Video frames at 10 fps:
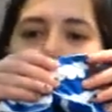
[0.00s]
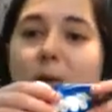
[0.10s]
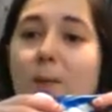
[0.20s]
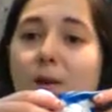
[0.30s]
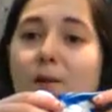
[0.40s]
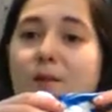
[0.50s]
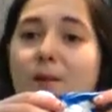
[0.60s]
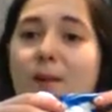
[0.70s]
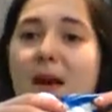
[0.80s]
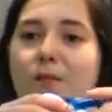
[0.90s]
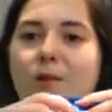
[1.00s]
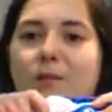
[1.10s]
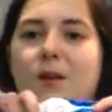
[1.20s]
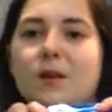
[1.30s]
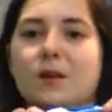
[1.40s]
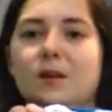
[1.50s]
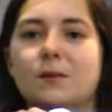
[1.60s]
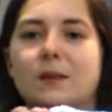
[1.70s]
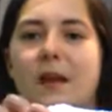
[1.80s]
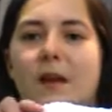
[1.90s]
Baby goes to the bathroom, you
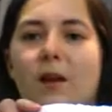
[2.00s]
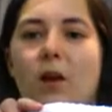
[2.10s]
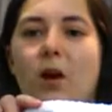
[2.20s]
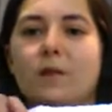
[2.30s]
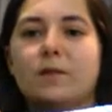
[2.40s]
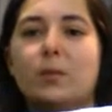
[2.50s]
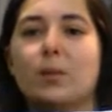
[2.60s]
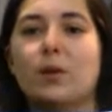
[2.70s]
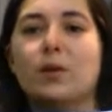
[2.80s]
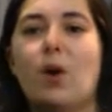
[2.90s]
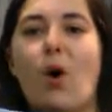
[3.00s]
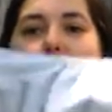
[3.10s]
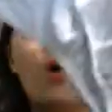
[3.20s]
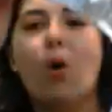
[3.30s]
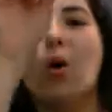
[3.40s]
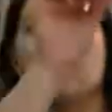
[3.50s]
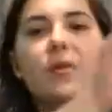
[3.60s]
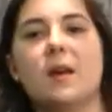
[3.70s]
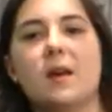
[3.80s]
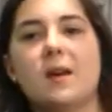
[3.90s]
take it off, you put the whole
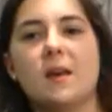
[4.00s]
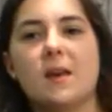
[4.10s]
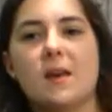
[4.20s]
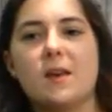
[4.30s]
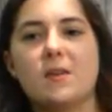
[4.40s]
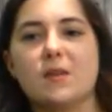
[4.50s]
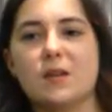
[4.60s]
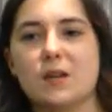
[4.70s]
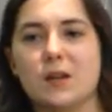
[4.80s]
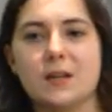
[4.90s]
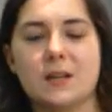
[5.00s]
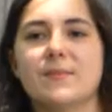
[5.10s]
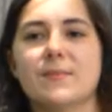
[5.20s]
thing in the dirty.